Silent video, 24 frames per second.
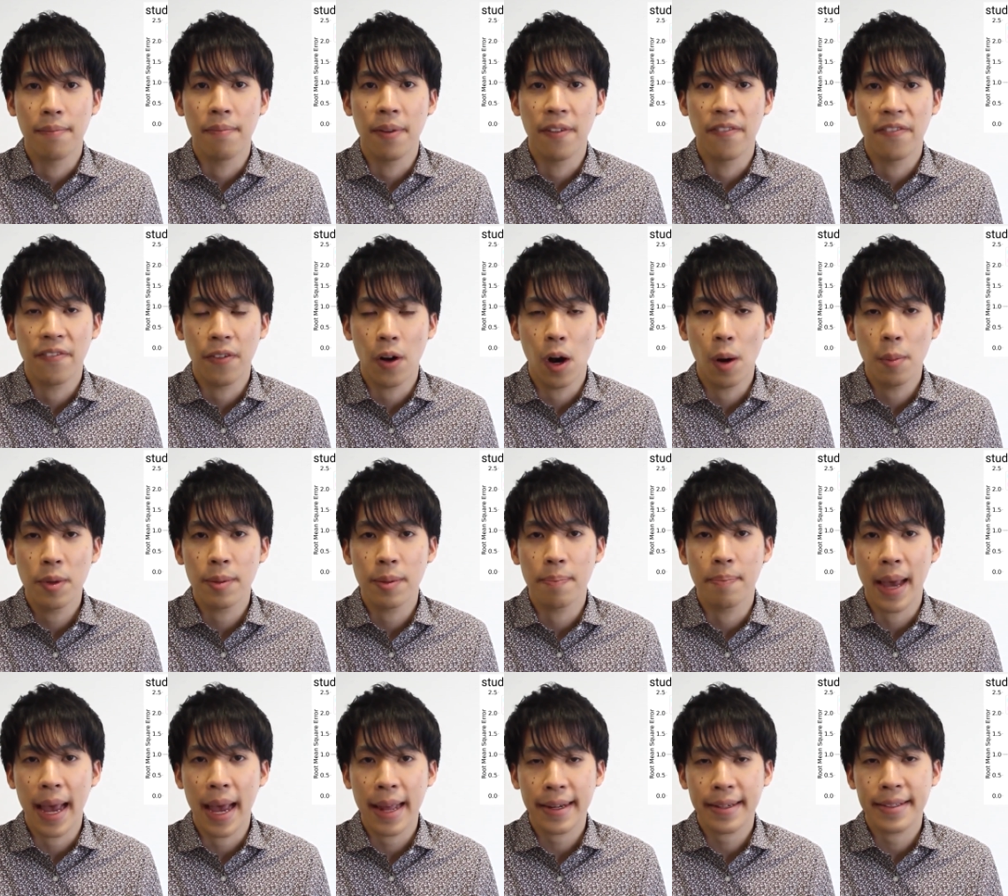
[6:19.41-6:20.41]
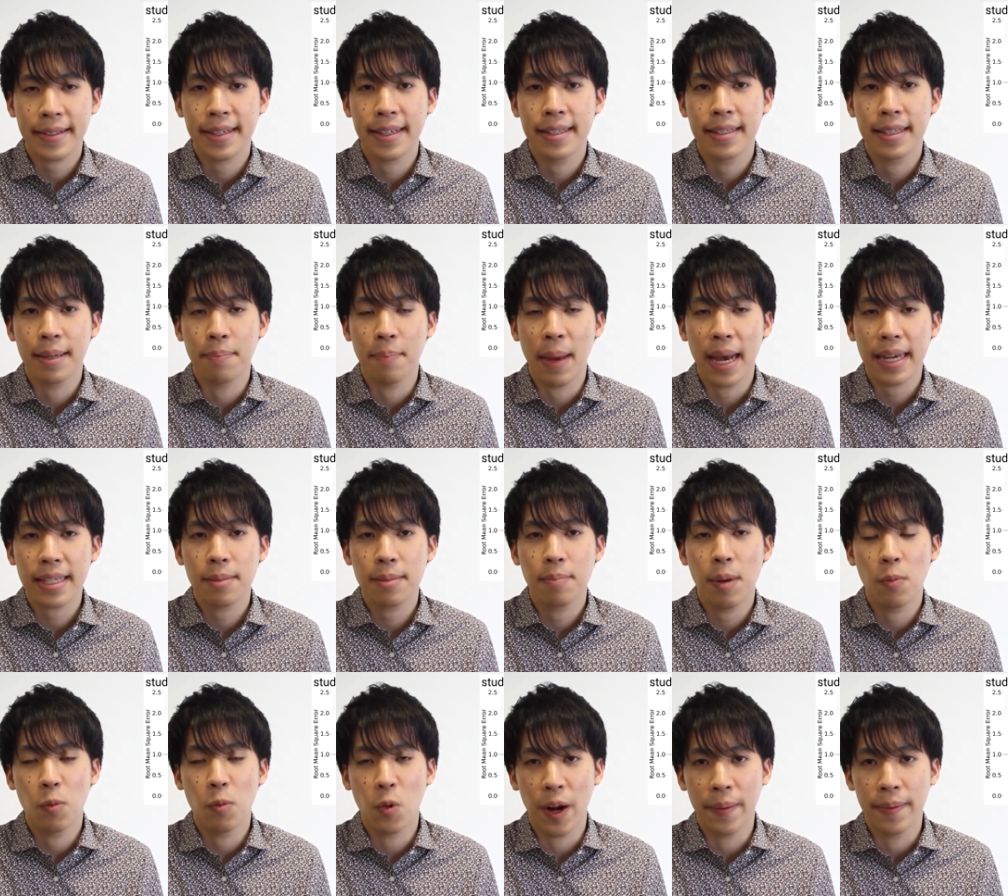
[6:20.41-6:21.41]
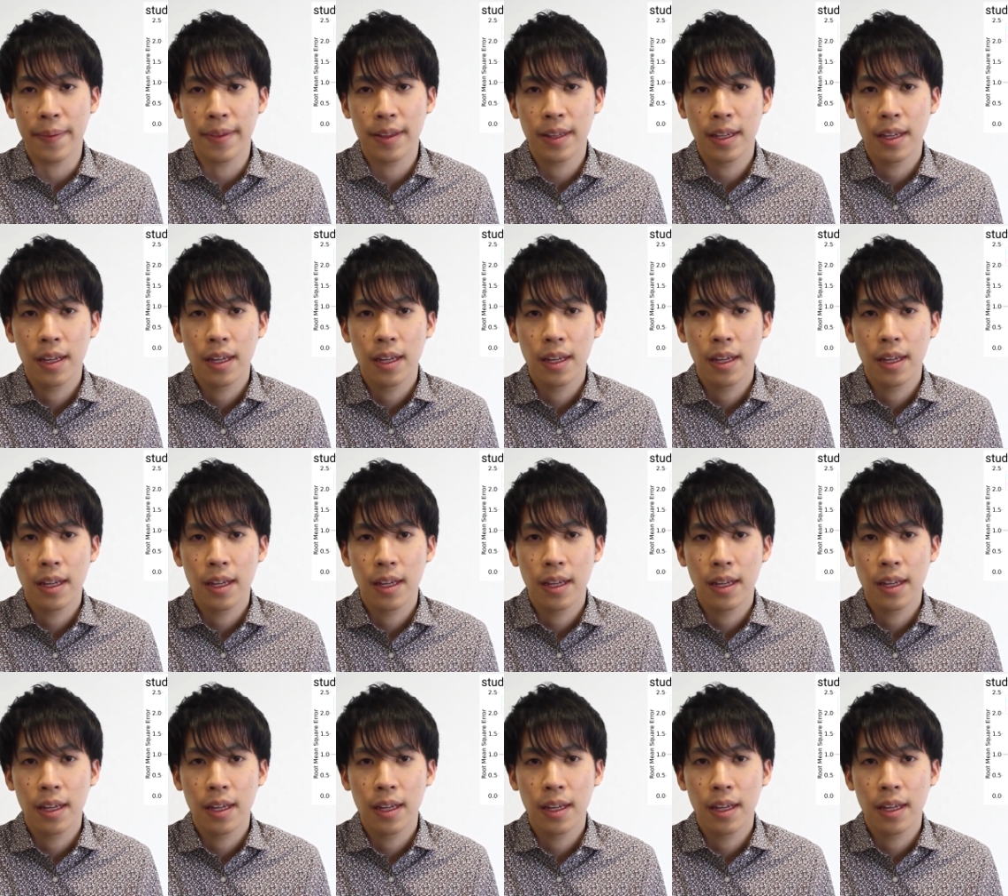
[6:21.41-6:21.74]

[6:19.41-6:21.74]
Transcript: performed better than the maximum one.